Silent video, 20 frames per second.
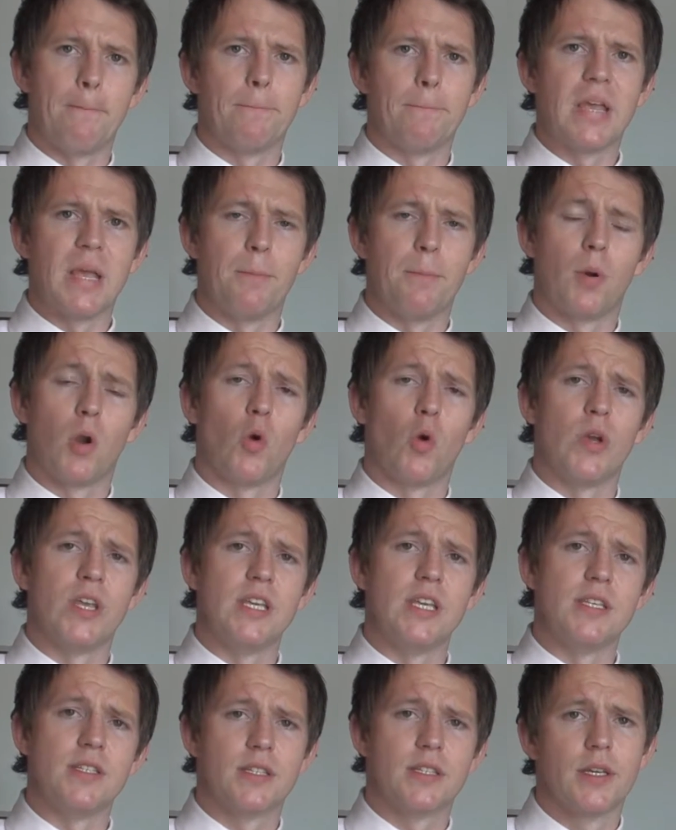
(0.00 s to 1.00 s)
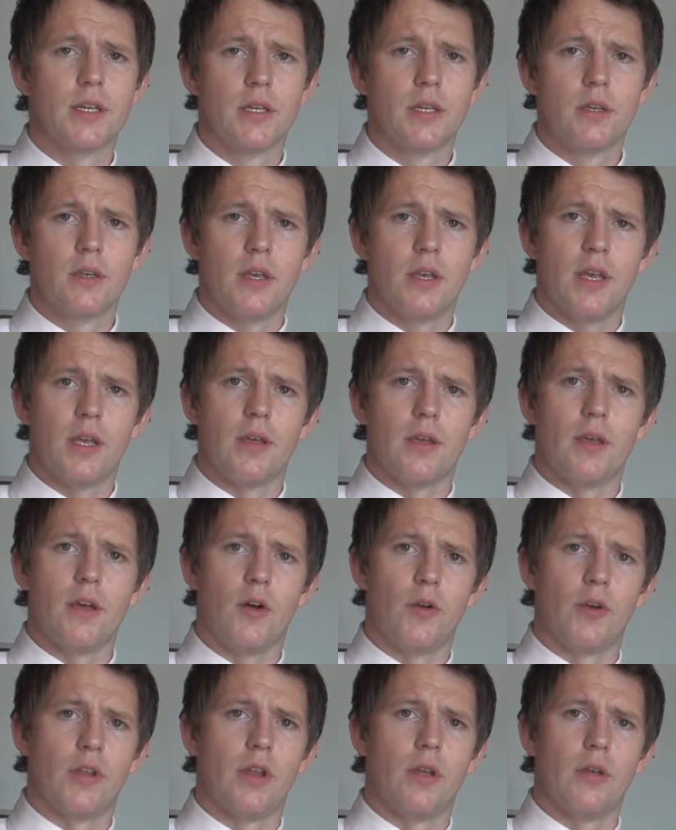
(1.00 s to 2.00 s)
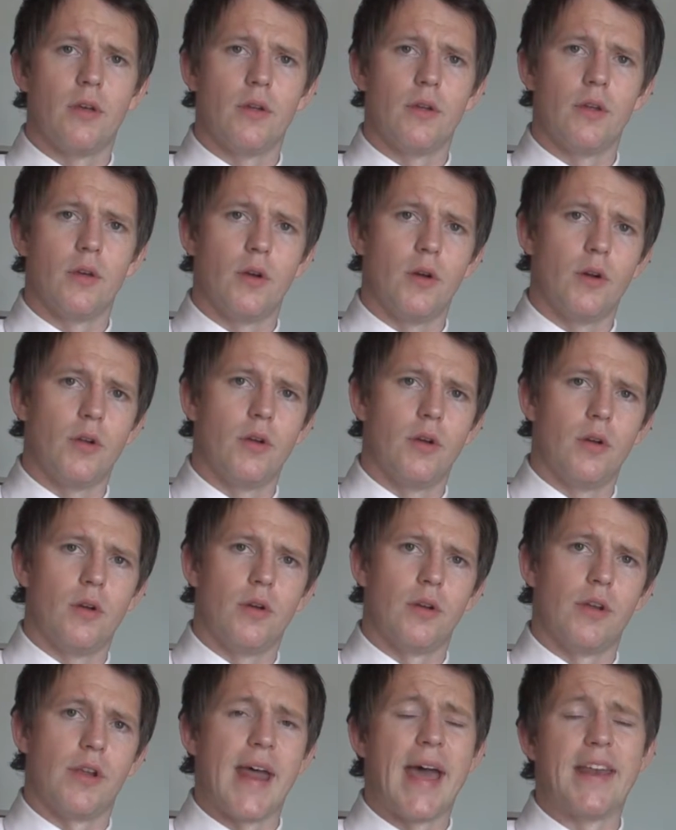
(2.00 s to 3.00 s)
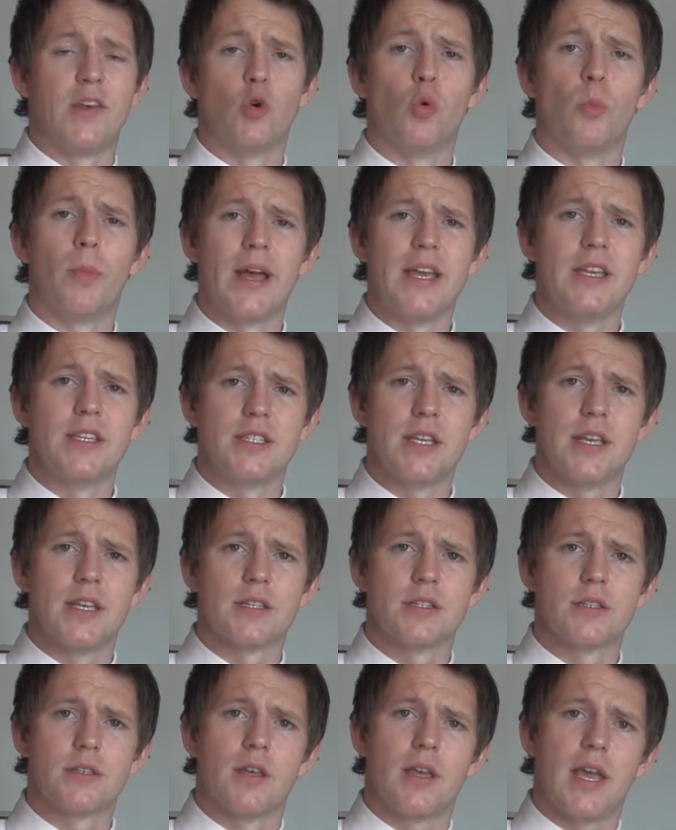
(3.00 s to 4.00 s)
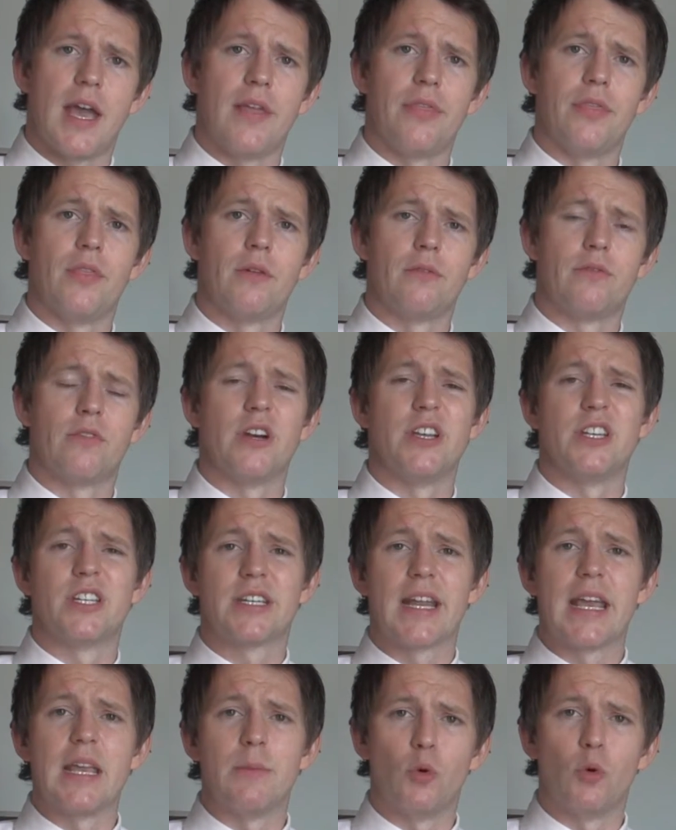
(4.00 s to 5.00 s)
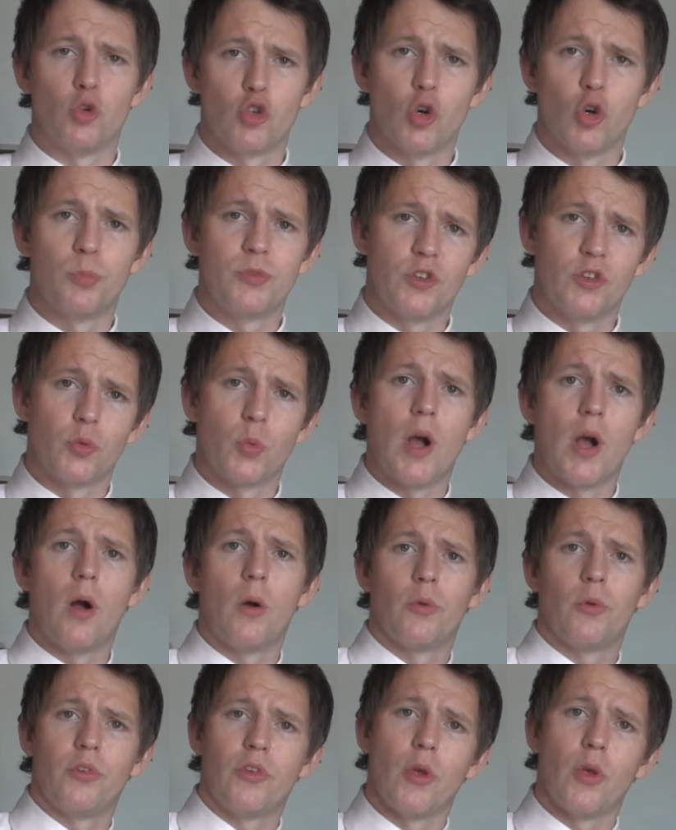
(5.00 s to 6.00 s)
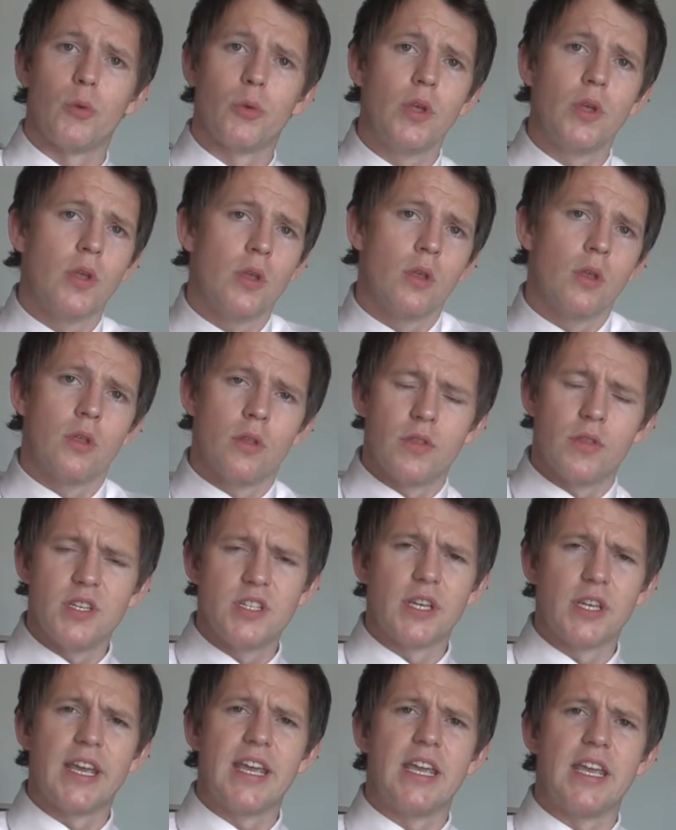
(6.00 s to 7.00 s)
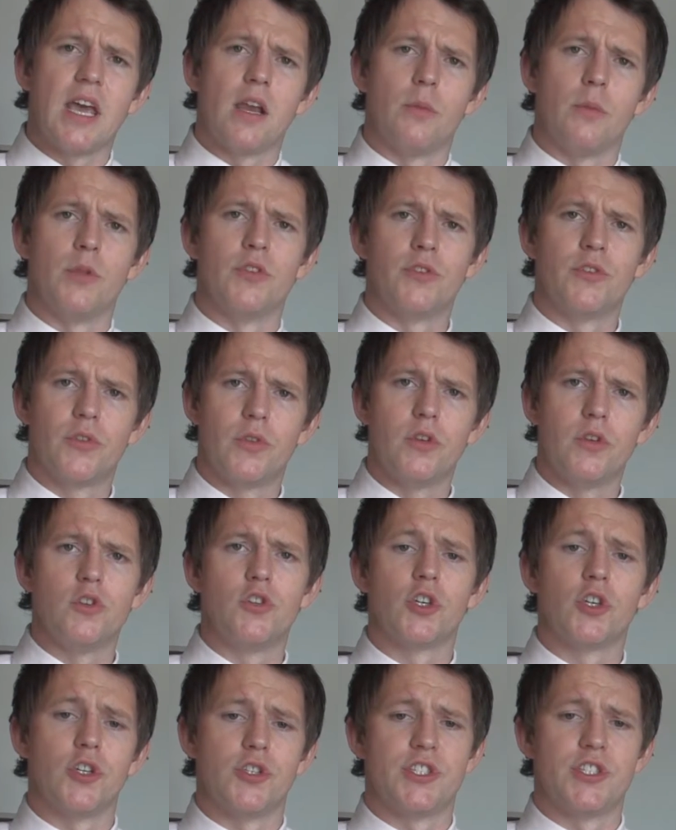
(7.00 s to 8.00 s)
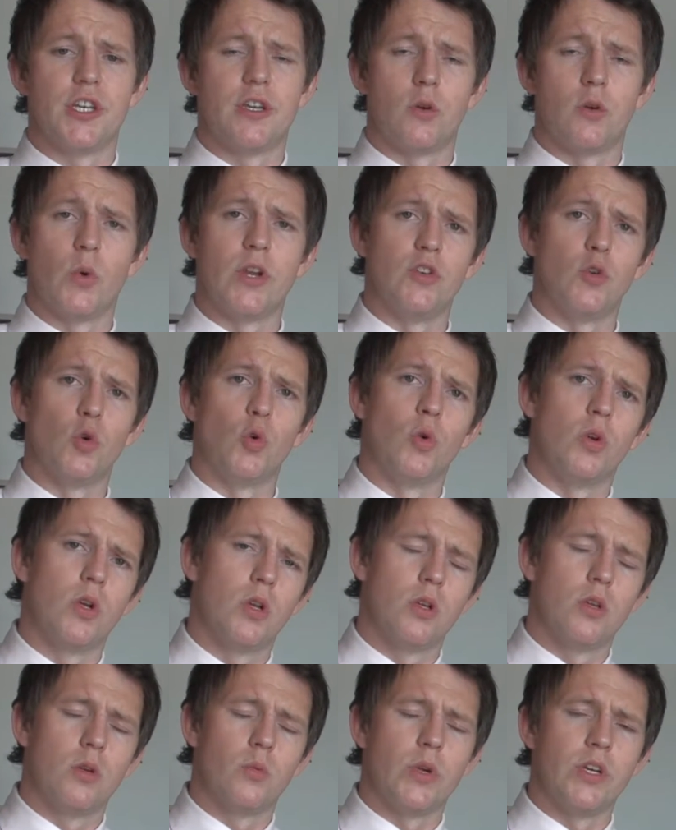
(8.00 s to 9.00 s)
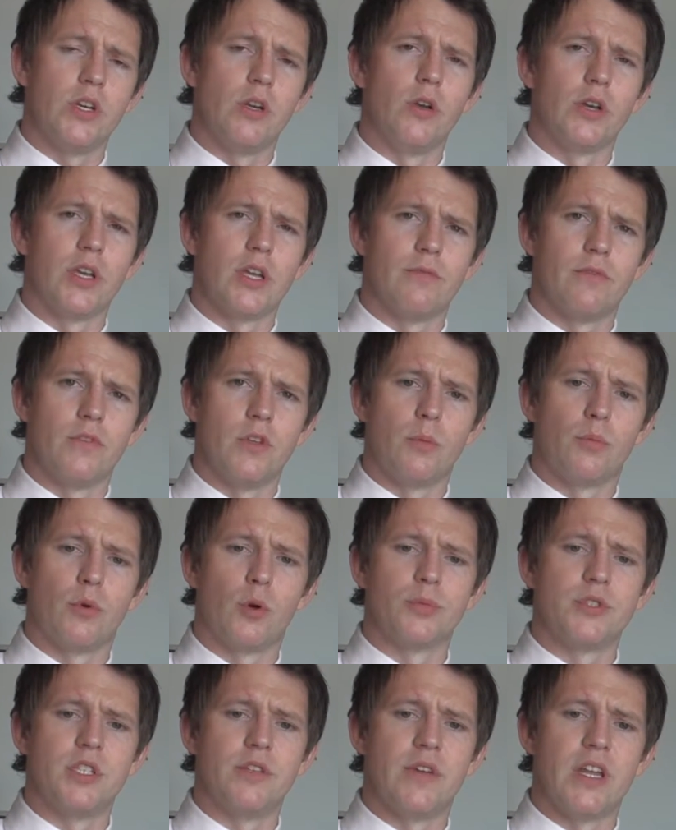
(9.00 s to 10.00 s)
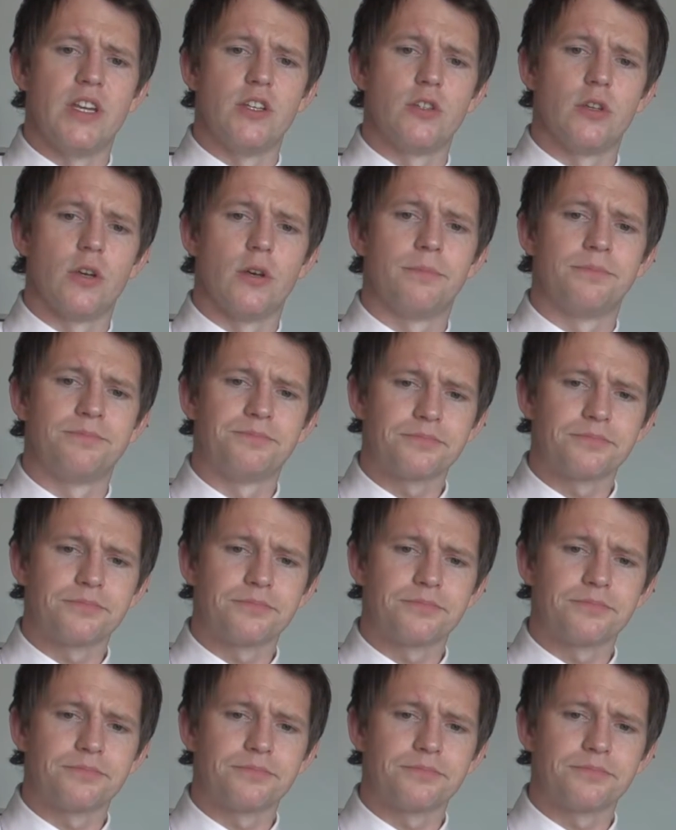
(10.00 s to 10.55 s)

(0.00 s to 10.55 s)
employees on an annual basis, and they're very stable jobs as well. So these are key elements that you should consider when you're looking for your property venture.